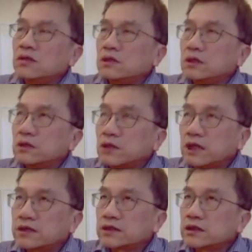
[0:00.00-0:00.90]

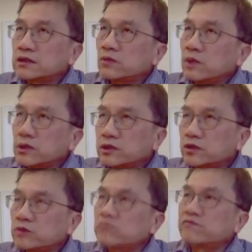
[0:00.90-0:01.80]
I think one or
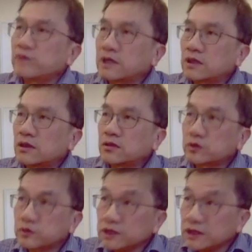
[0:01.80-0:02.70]
two from
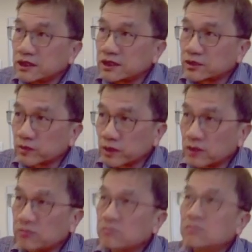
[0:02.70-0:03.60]
Australia as well.